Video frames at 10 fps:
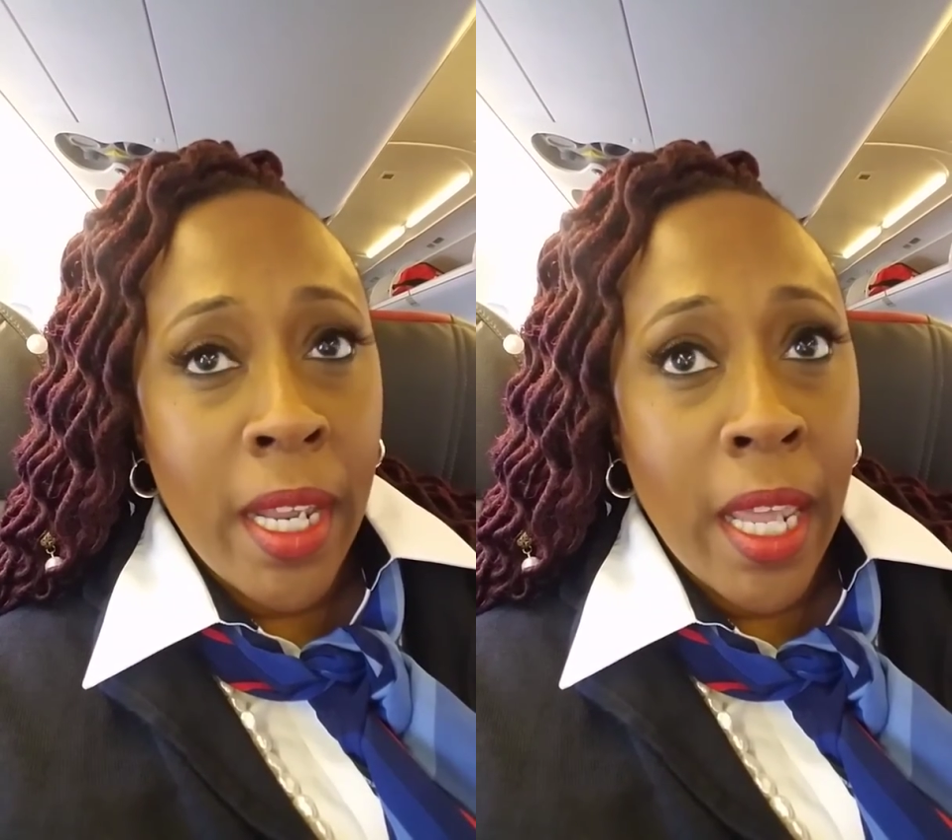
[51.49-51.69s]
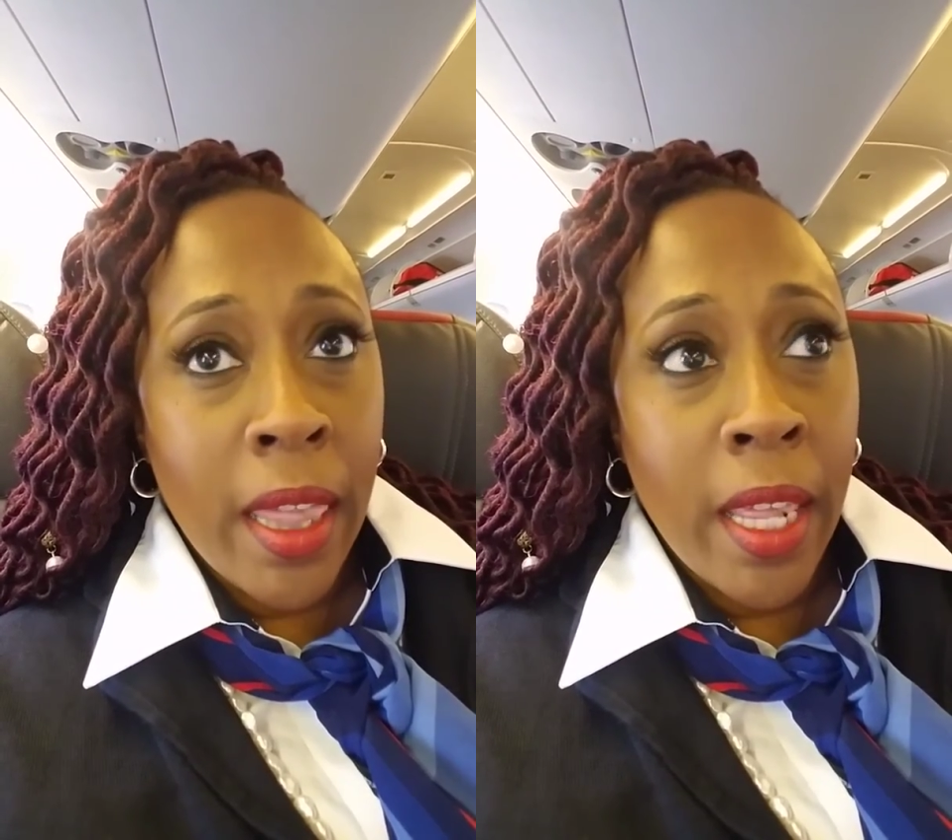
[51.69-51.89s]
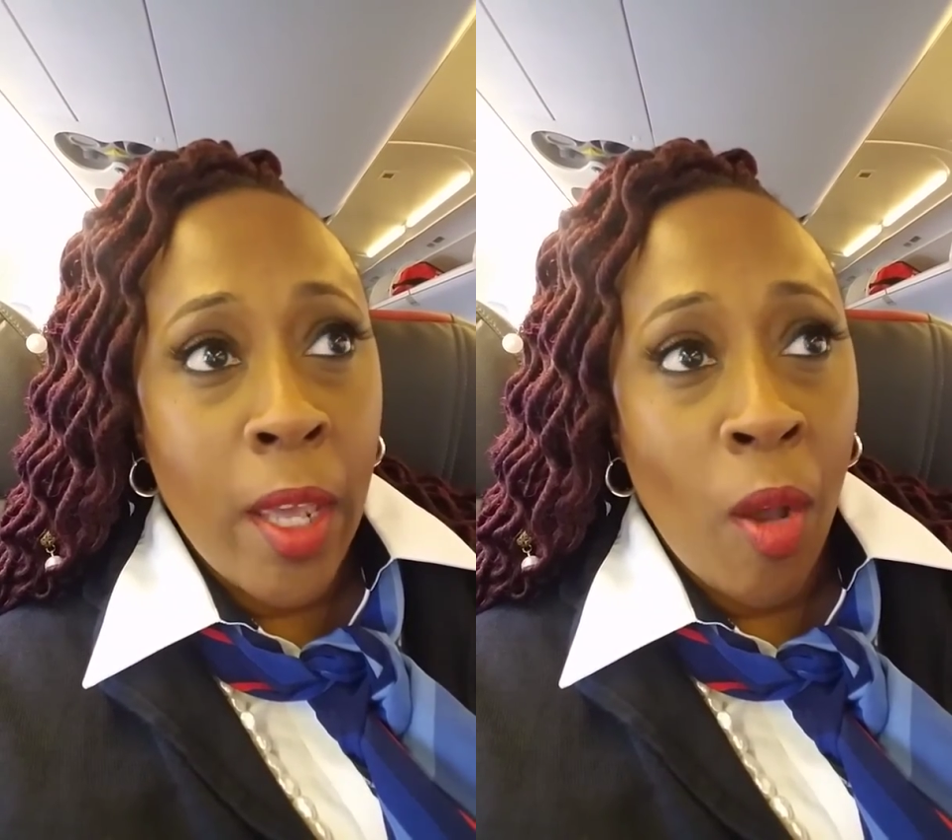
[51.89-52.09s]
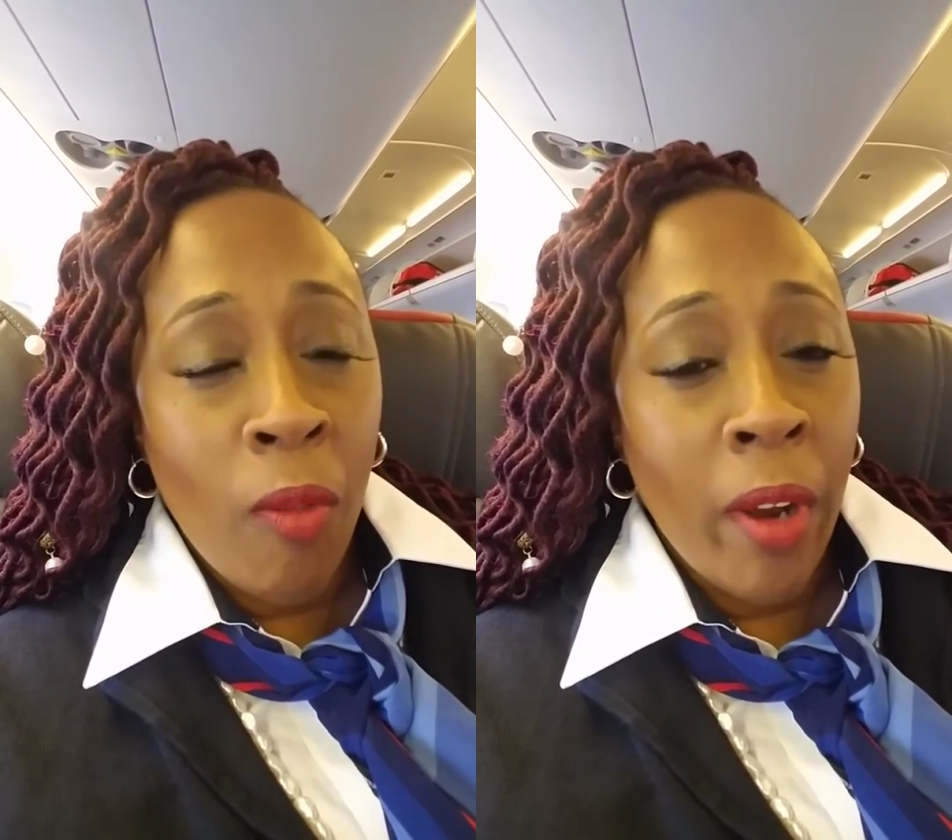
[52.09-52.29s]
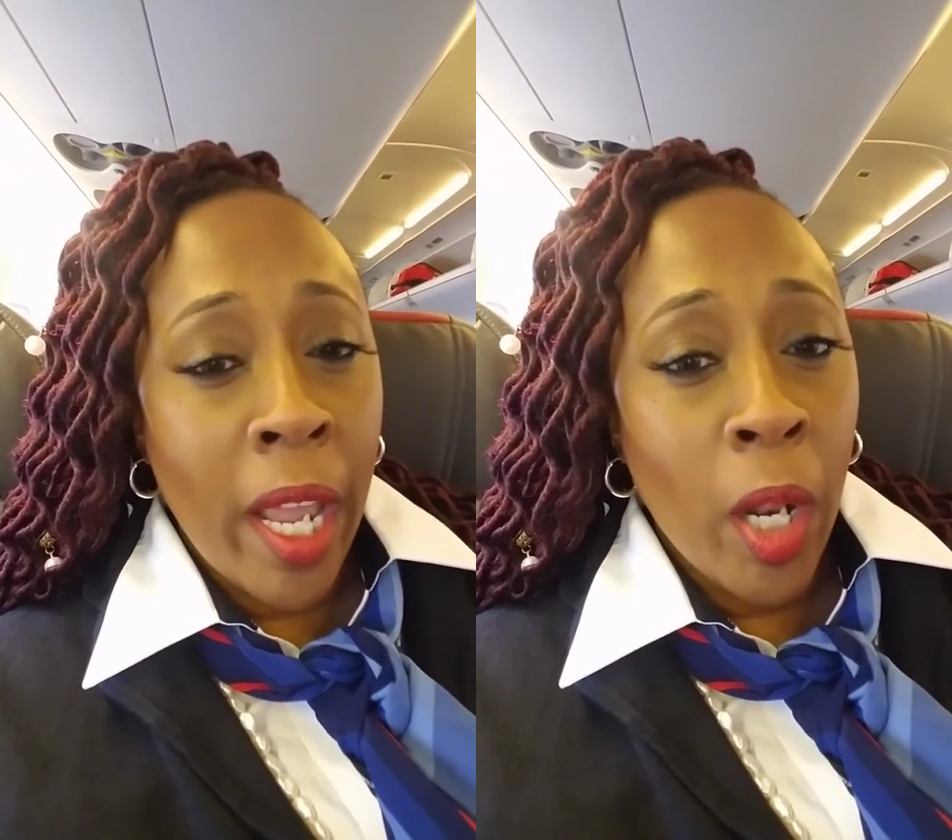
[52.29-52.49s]
in the
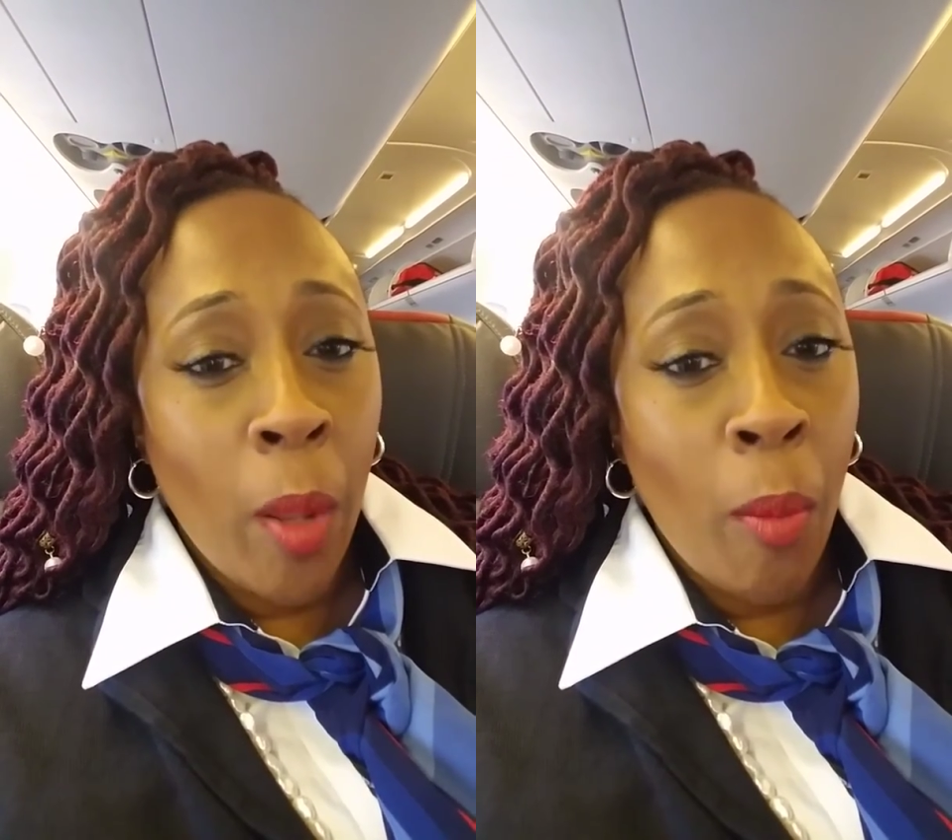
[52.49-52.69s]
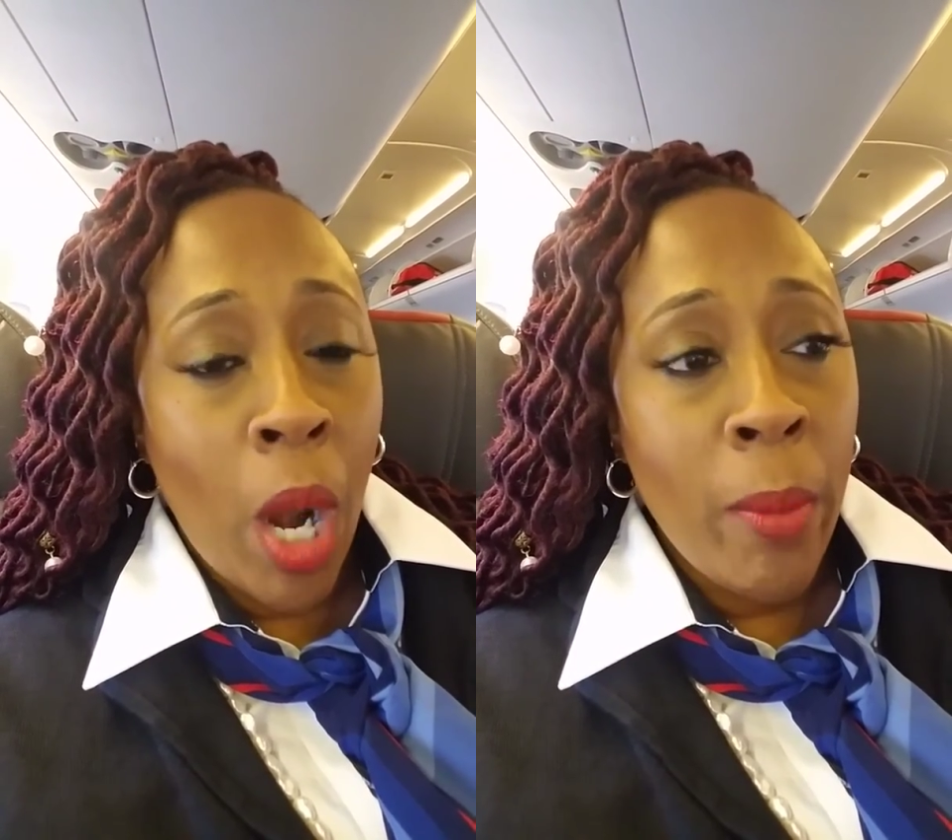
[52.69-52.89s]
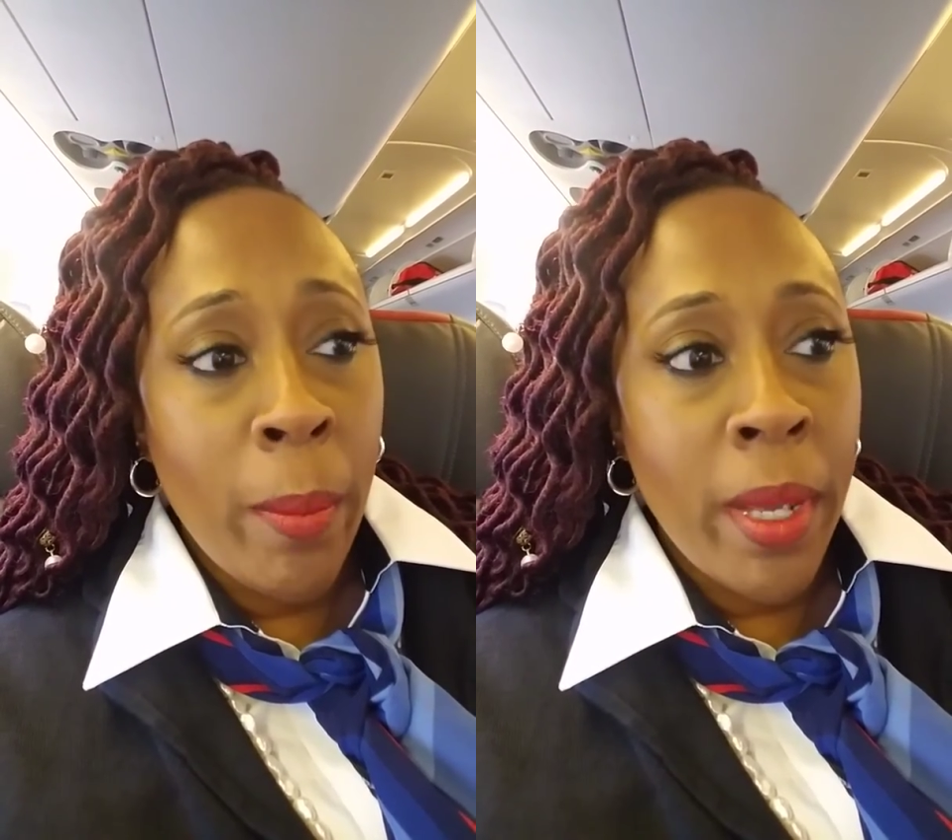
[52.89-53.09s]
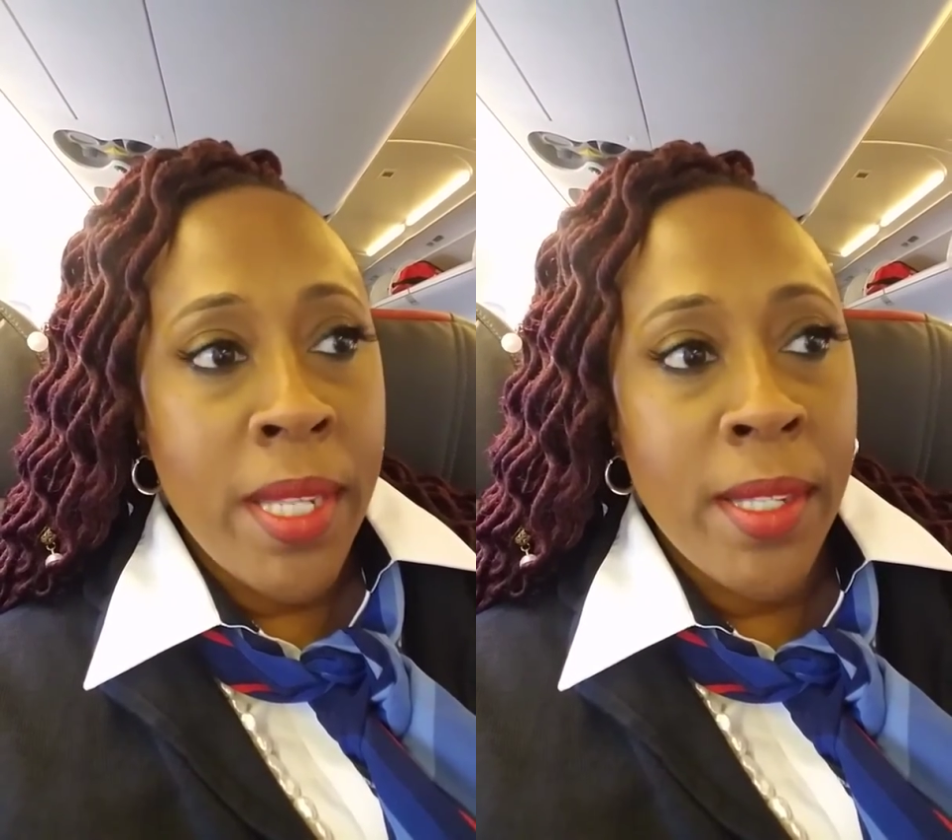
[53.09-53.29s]
overhead compartment bins,